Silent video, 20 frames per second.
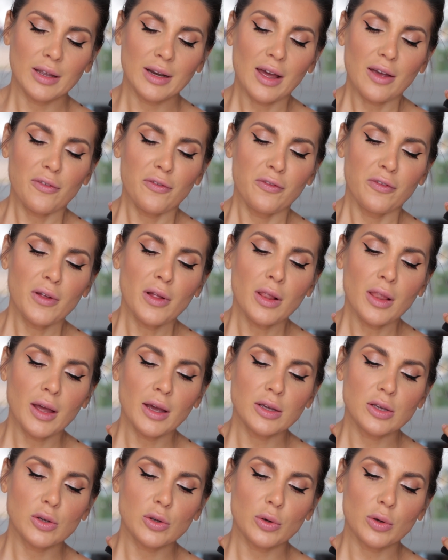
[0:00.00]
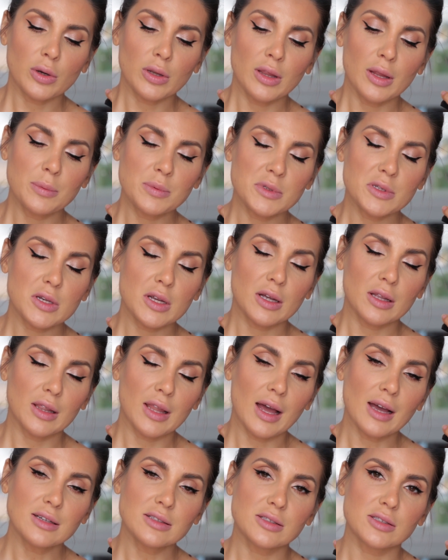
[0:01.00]
And I feel like your lipstick
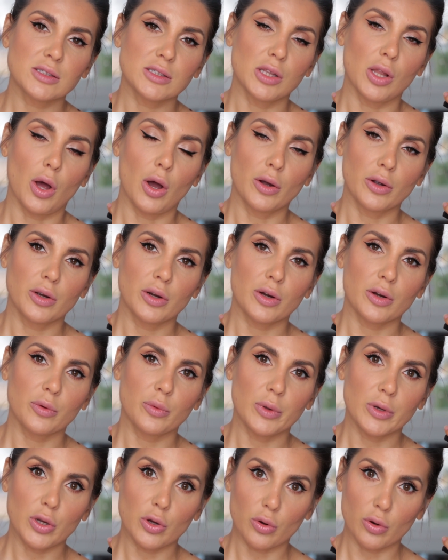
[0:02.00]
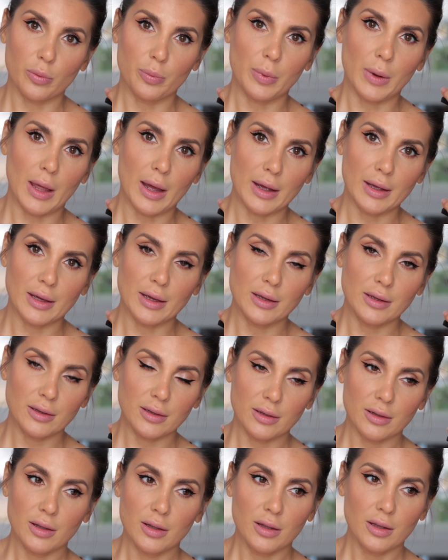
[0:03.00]
lasts longer when you're applying
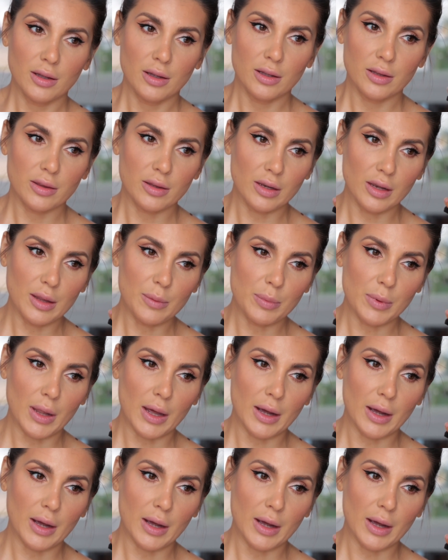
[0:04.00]
the lip